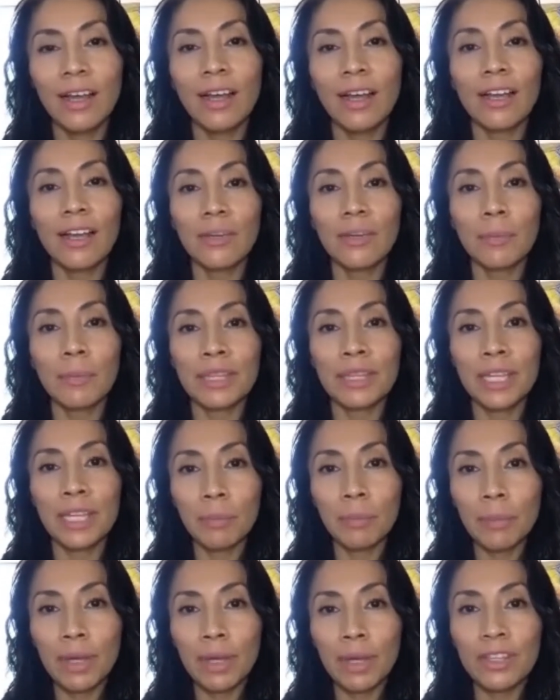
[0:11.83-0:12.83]
I am an
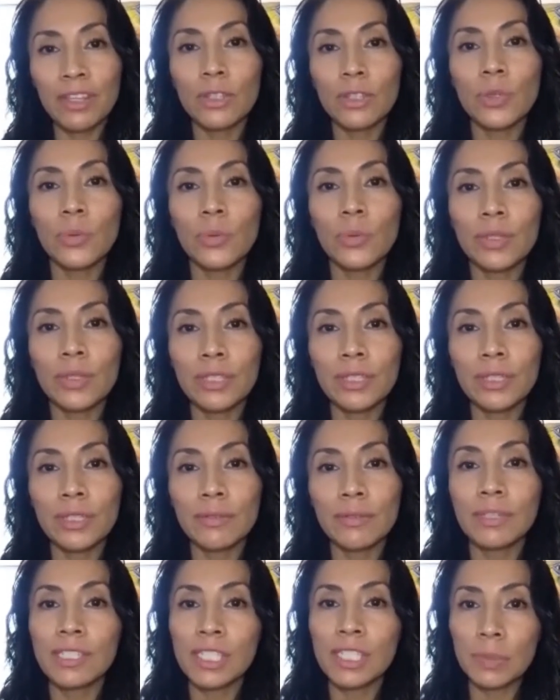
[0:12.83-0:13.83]
empath, intuitive
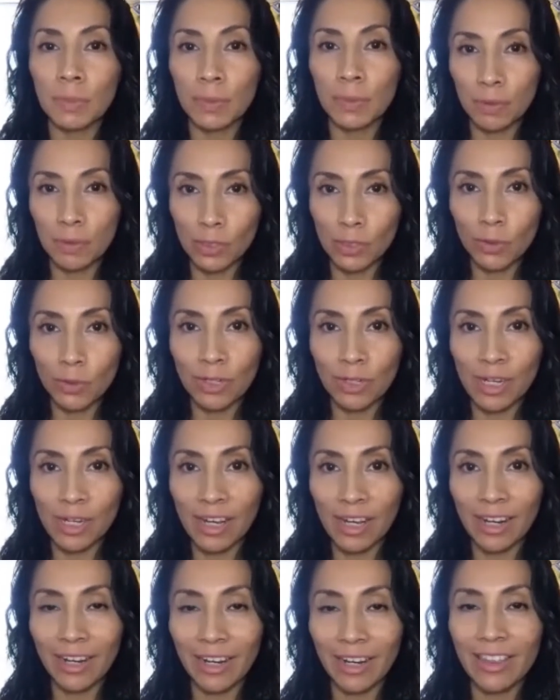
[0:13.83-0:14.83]
spiritual
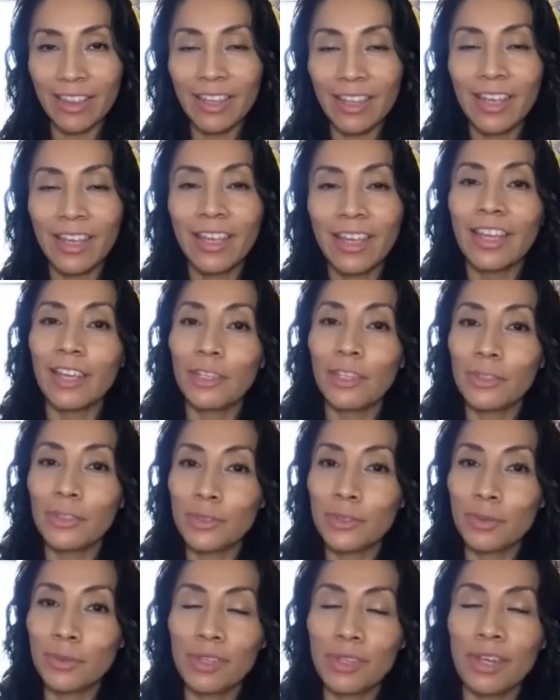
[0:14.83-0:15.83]
guide, and
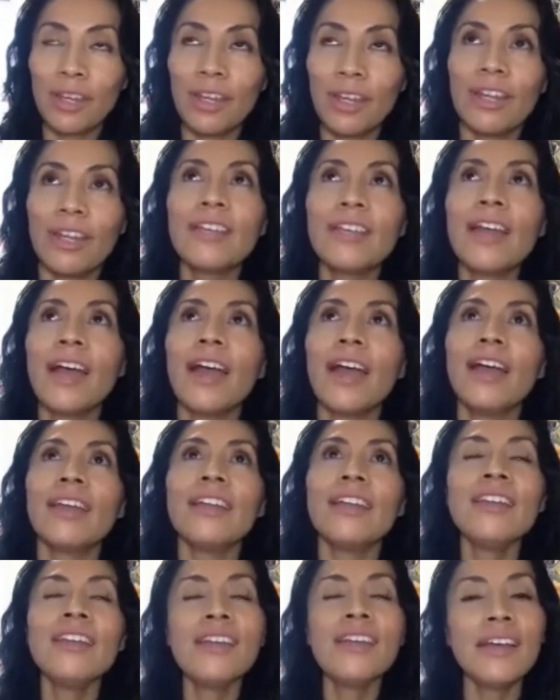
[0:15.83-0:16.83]
today I
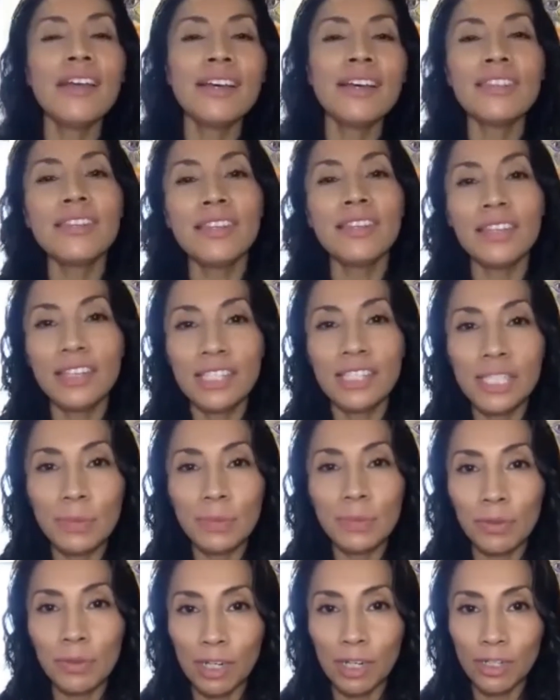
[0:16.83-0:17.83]
had the
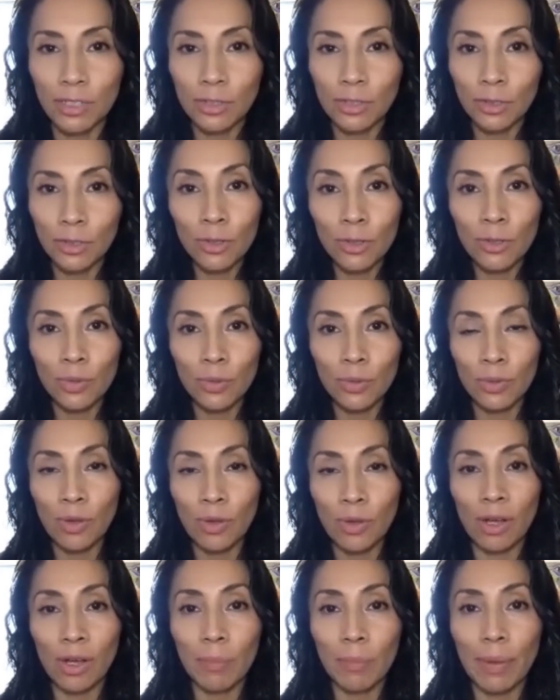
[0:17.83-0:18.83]
inspiration to
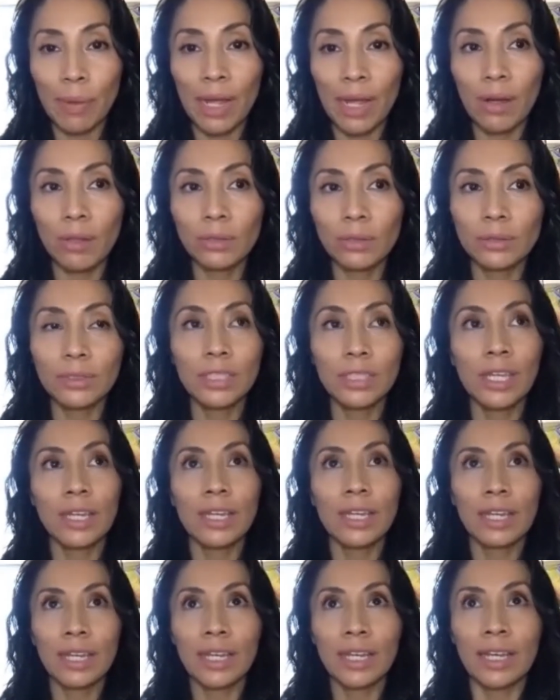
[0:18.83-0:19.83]
talk about
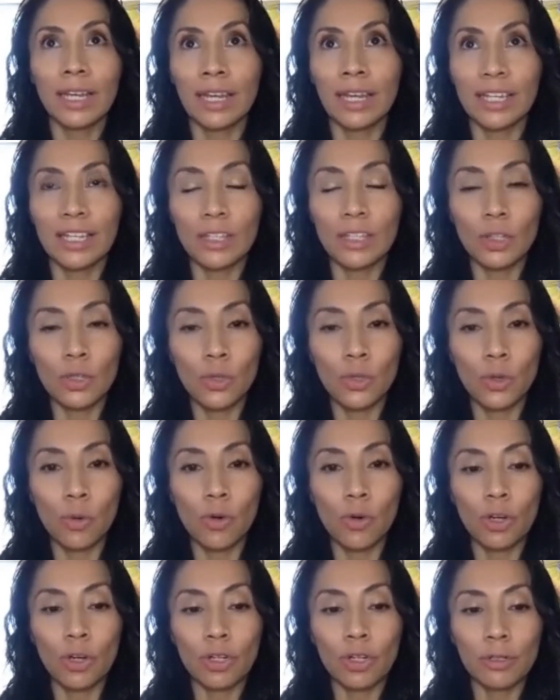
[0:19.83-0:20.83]

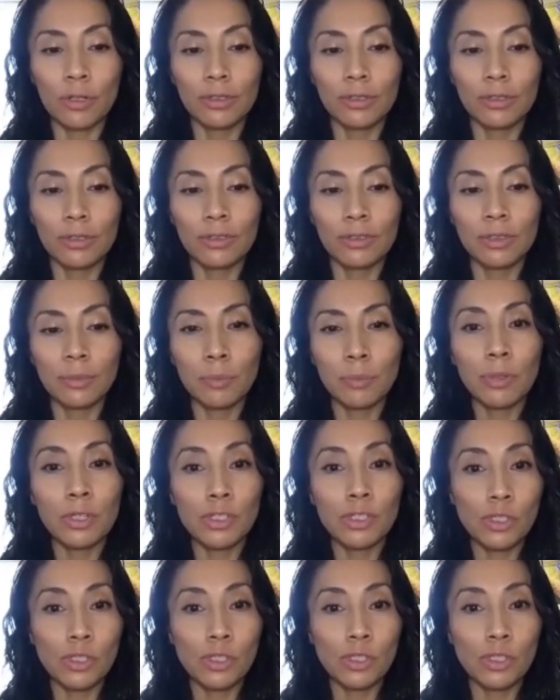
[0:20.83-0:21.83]
your
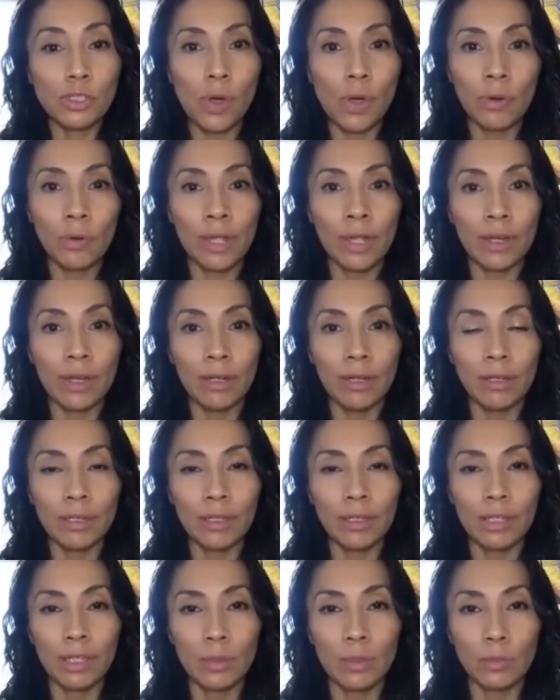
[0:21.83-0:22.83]
persona
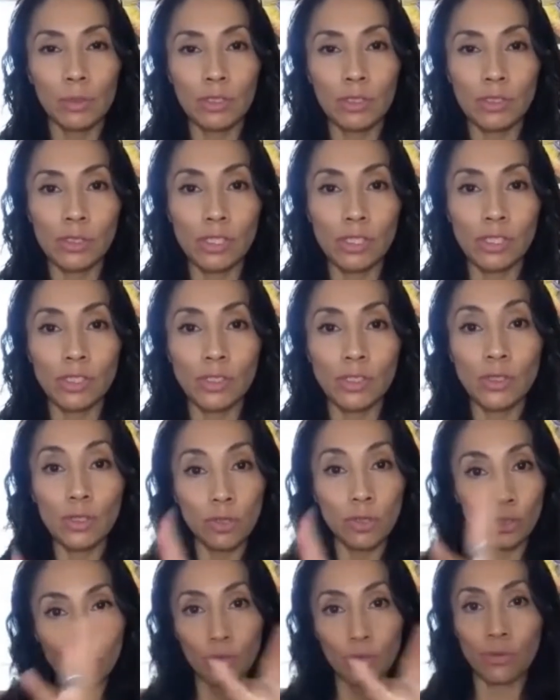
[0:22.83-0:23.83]
versus
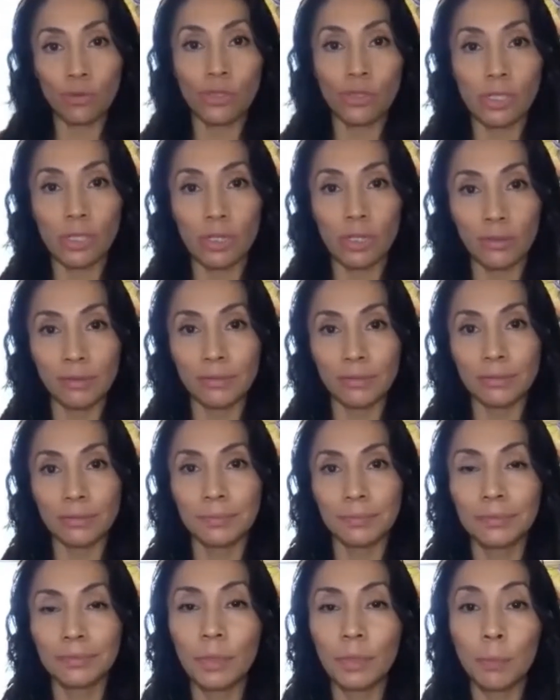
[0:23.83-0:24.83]
your true self,
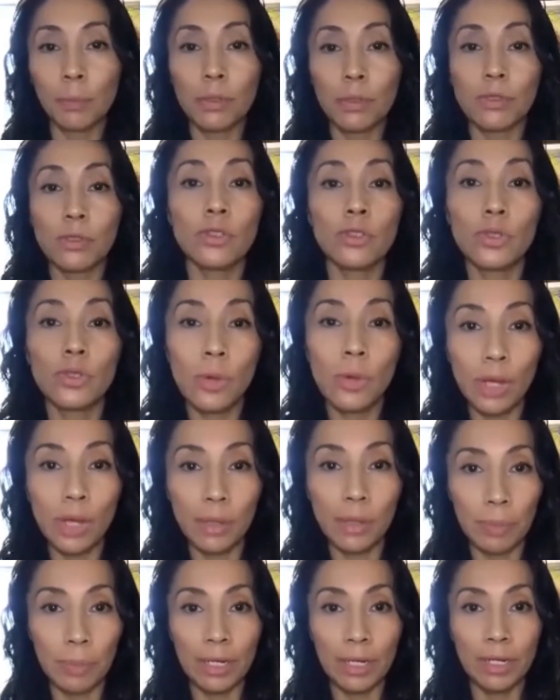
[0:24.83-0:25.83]
the person you
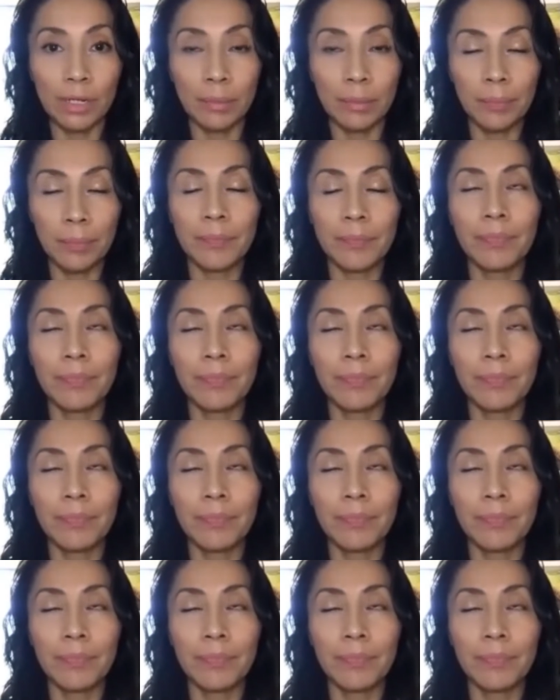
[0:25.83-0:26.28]
have become.